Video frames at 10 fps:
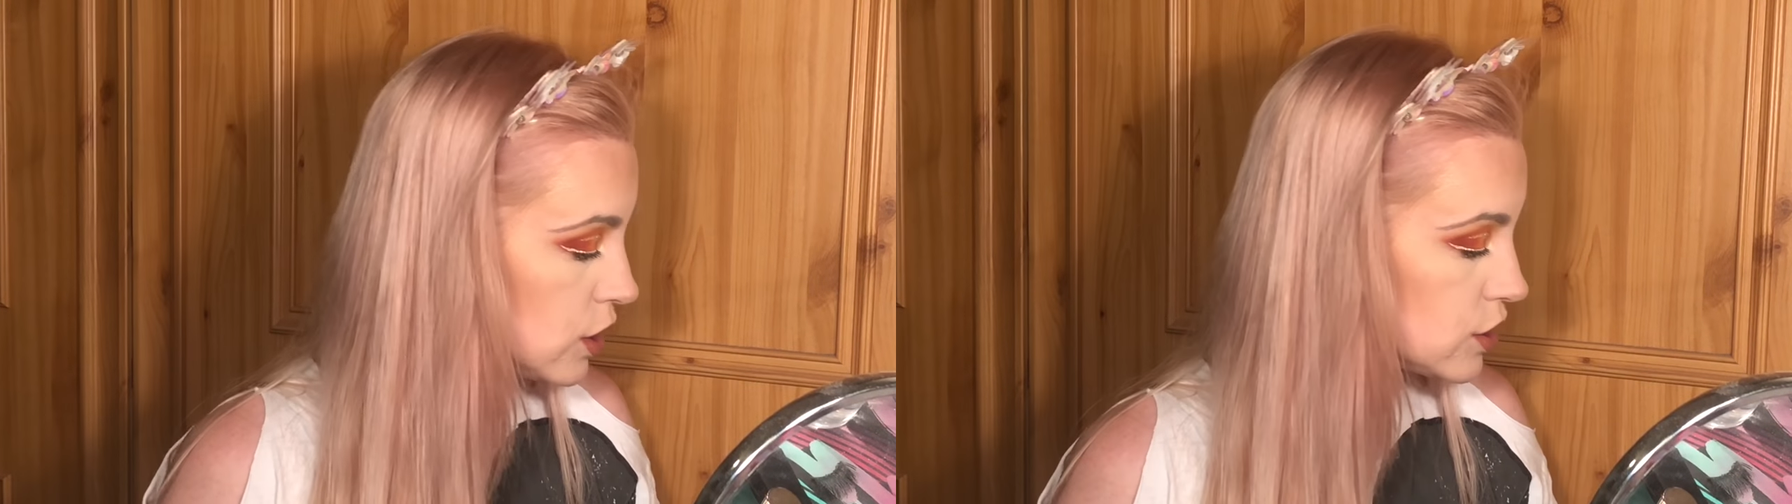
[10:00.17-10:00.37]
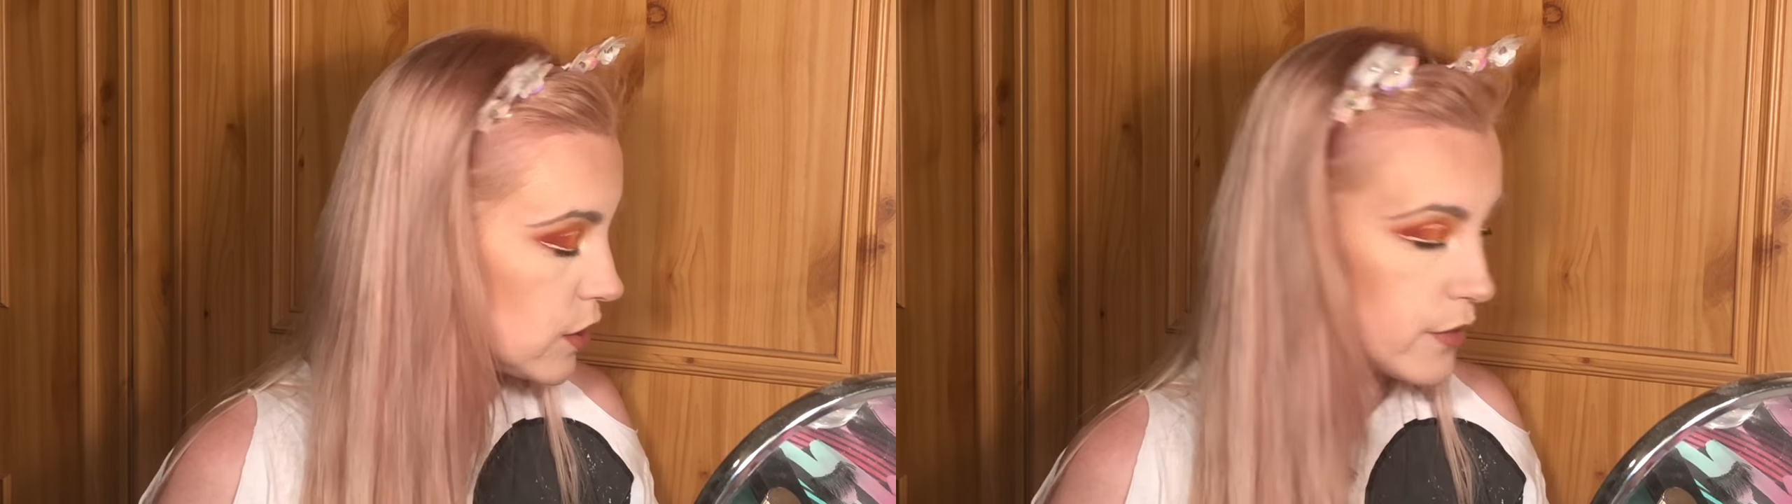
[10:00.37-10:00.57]

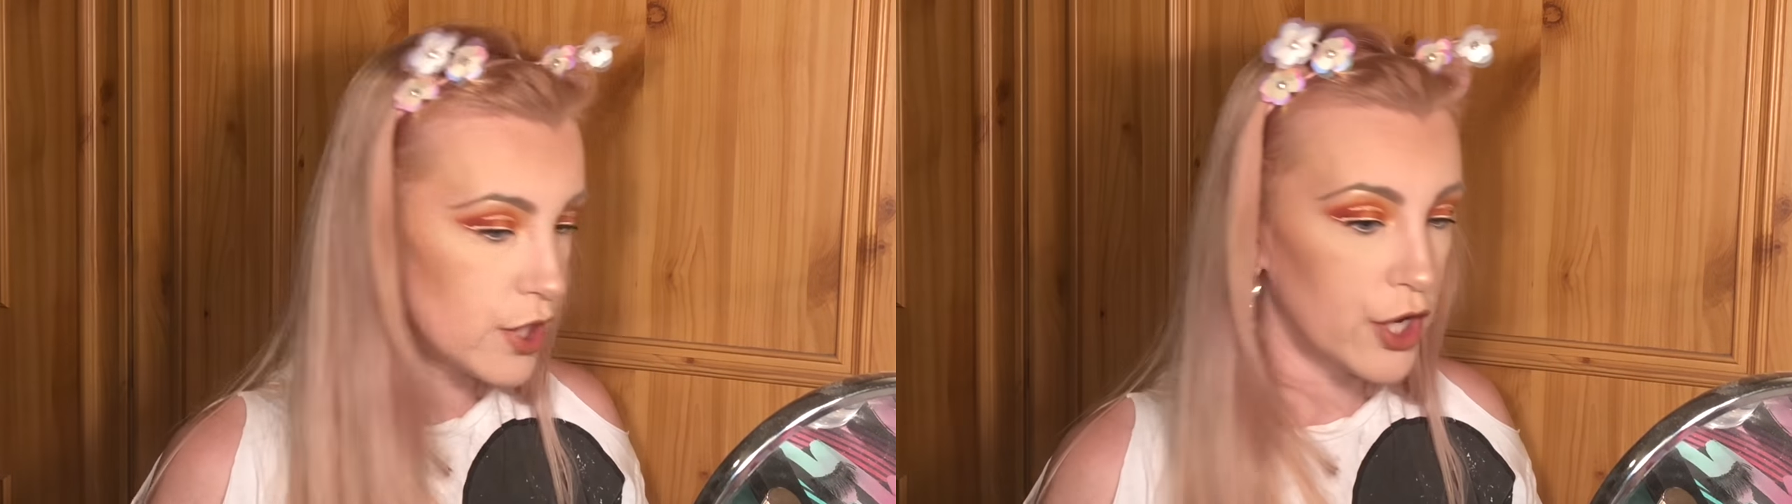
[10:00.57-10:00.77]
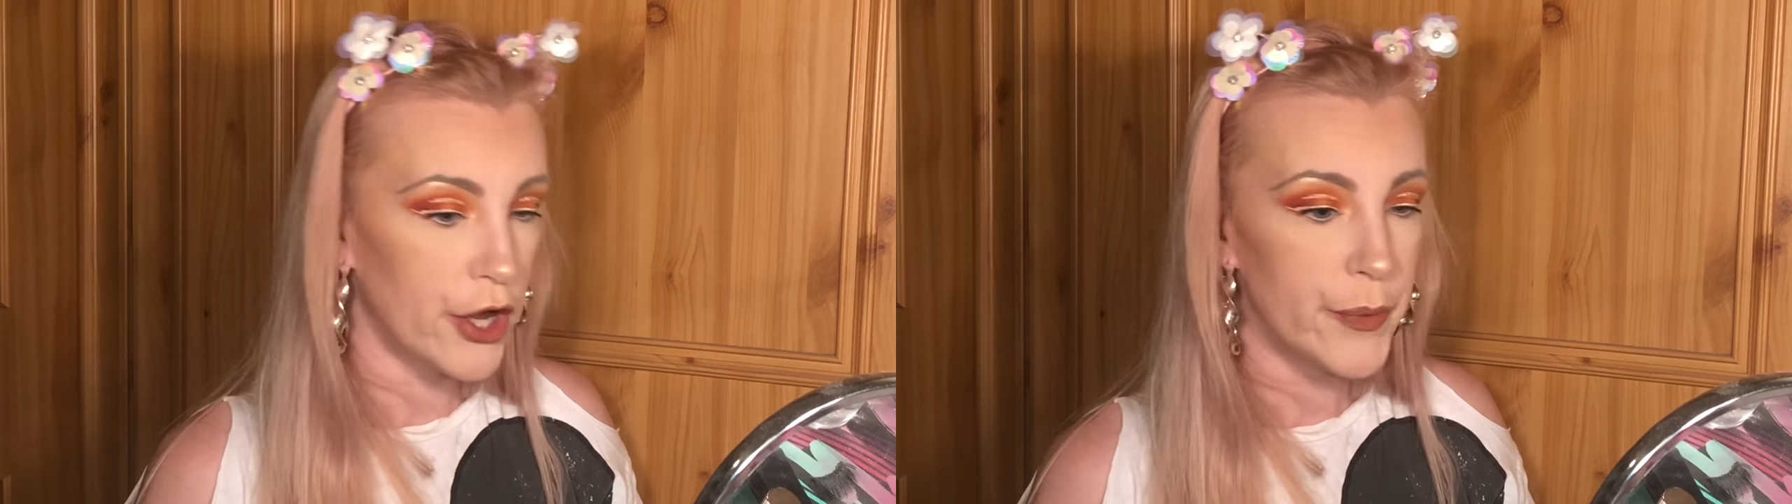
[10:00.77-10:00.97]
So we're
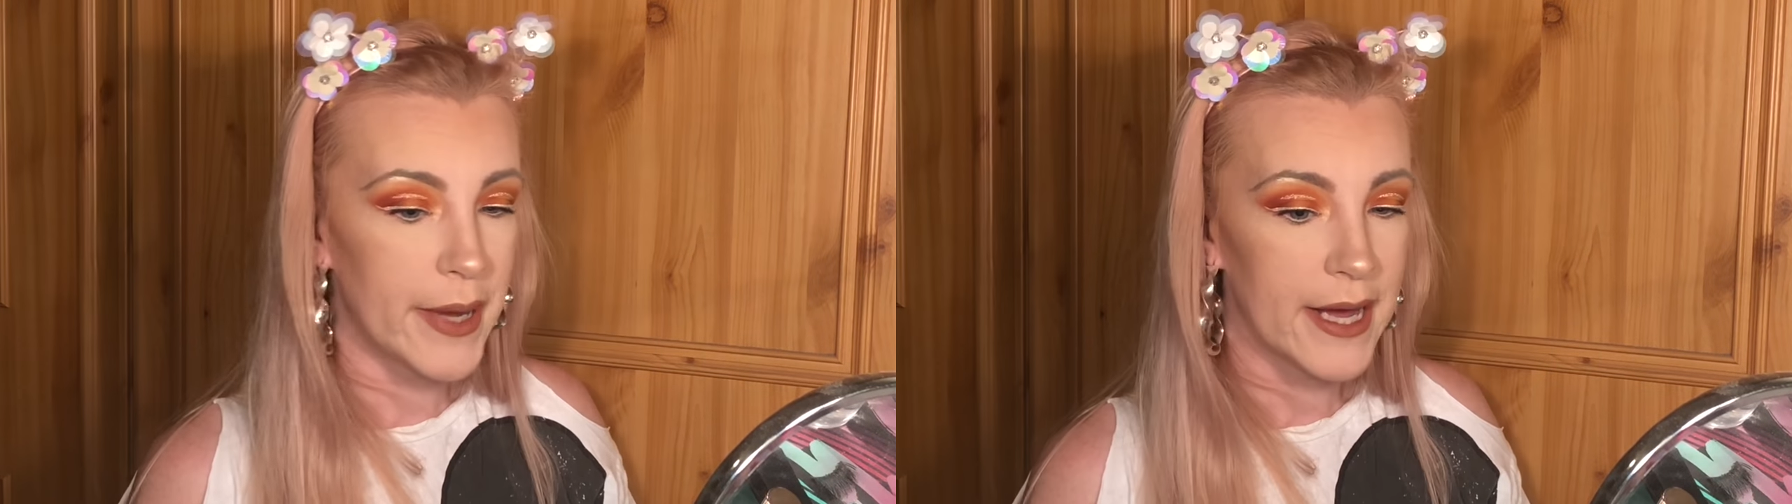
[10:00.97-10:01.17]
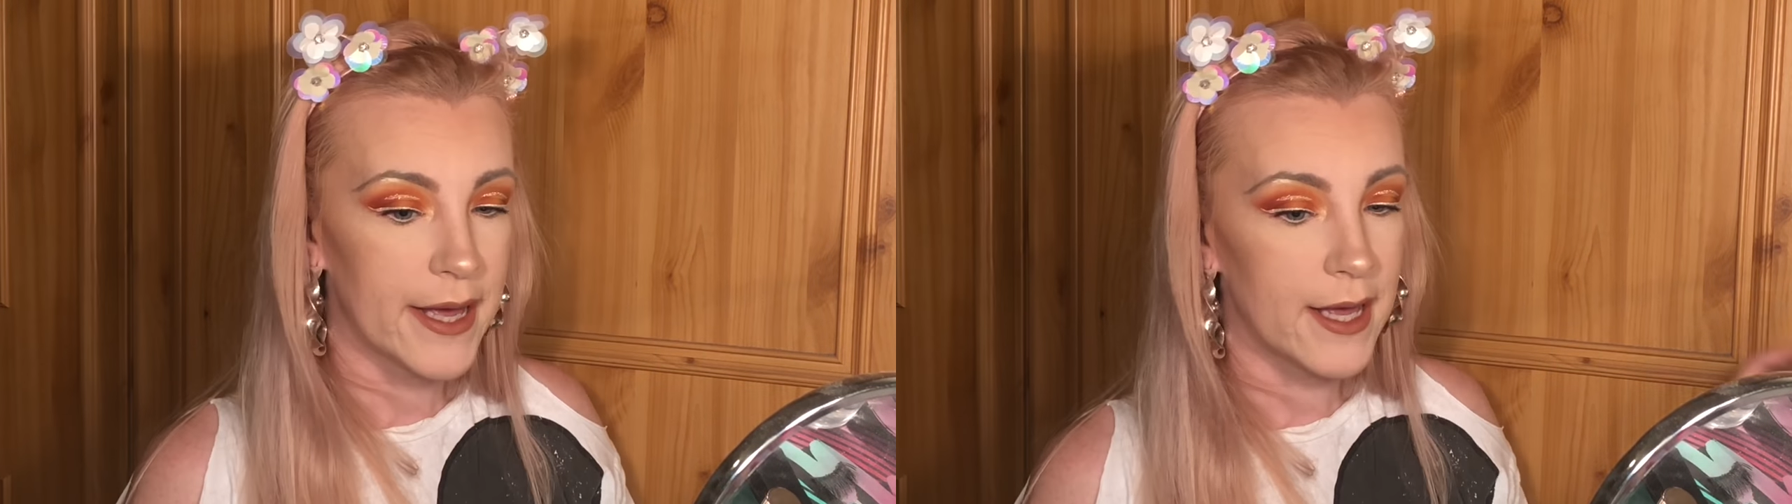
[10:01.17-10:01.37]
going to go
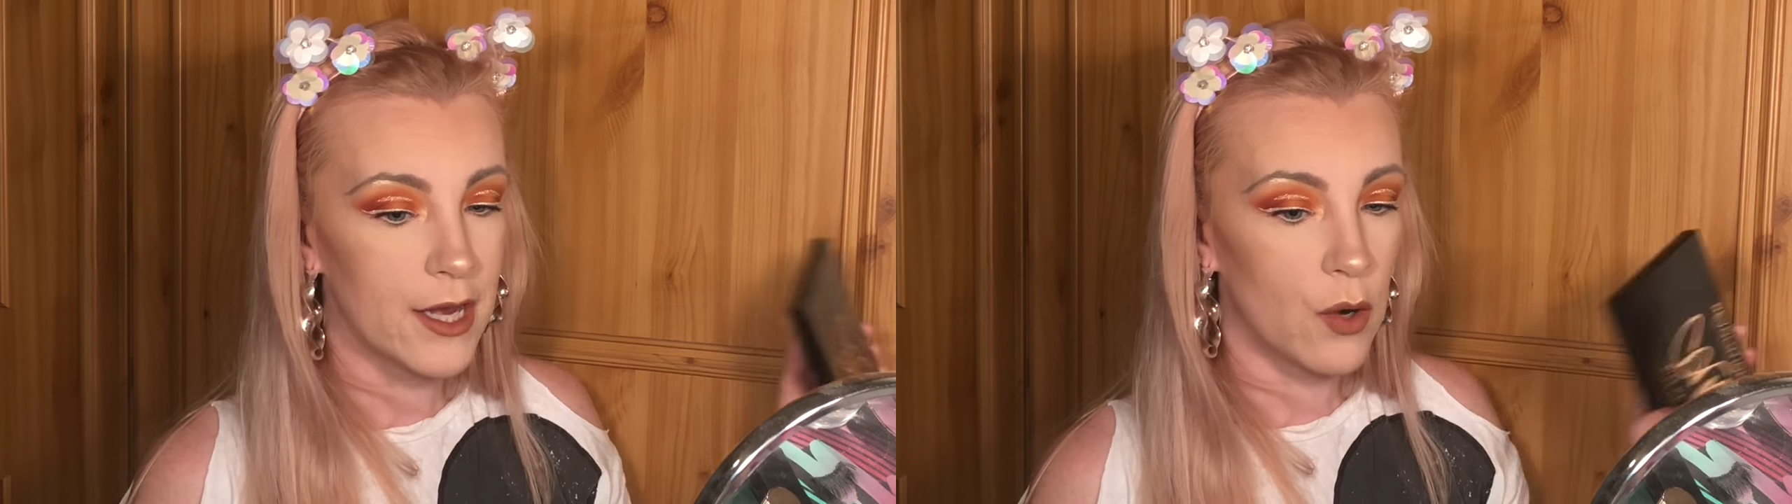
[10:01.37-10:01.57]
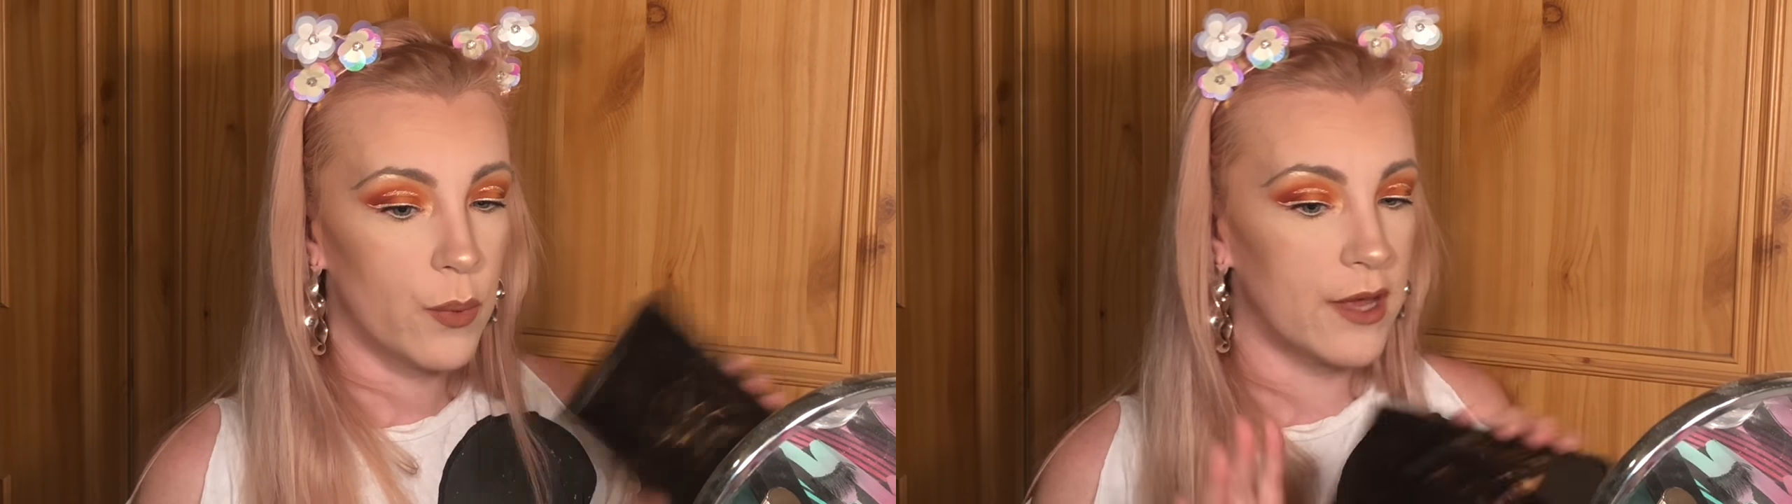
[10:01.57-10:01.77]
back
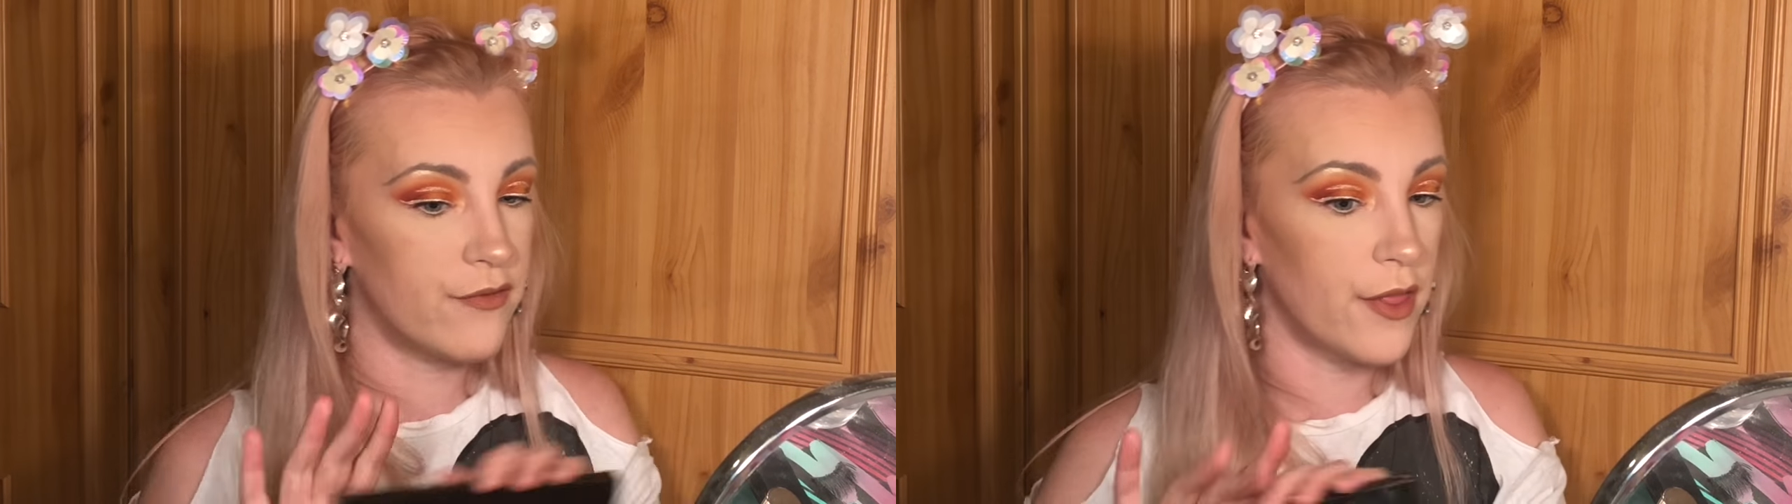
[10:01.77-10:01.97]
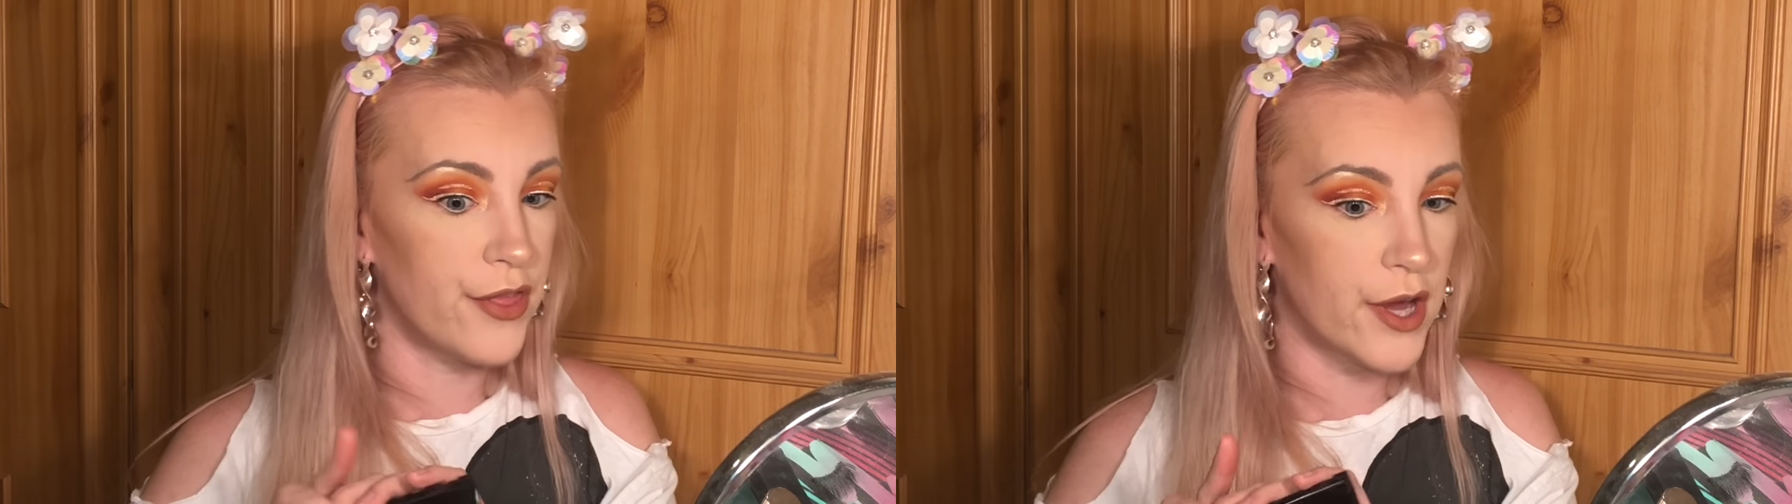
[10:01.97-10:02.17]
in
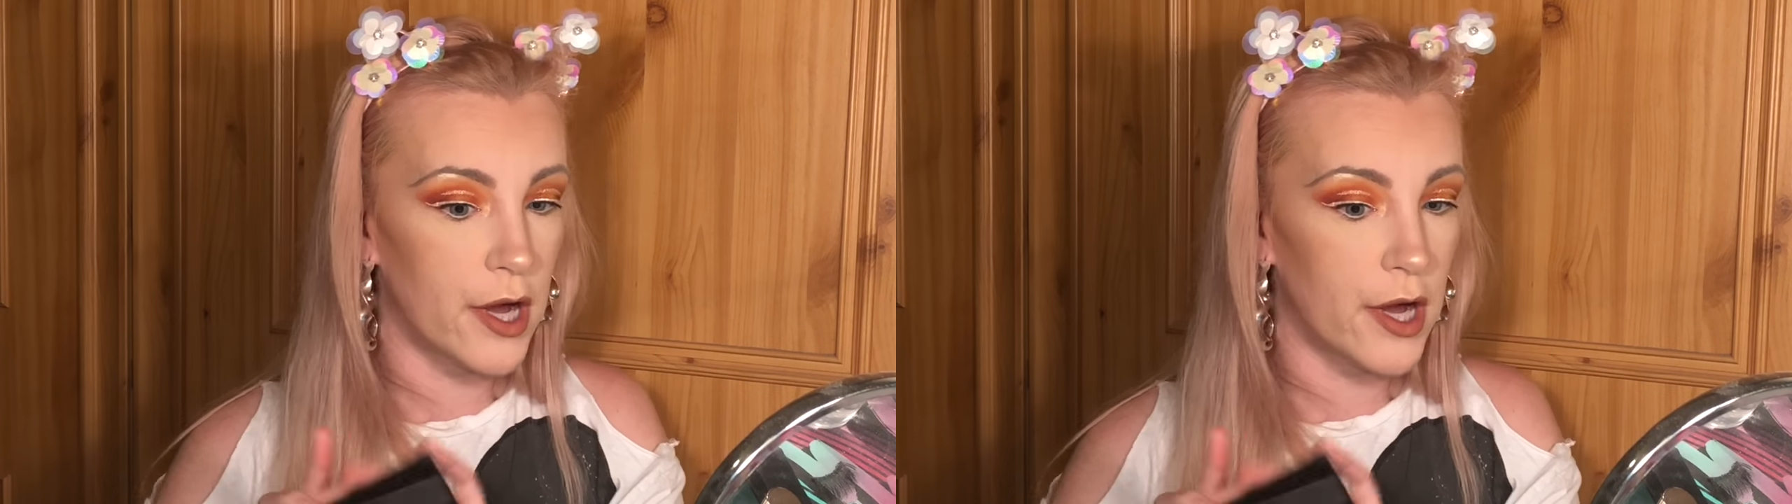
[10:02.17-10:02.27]
with the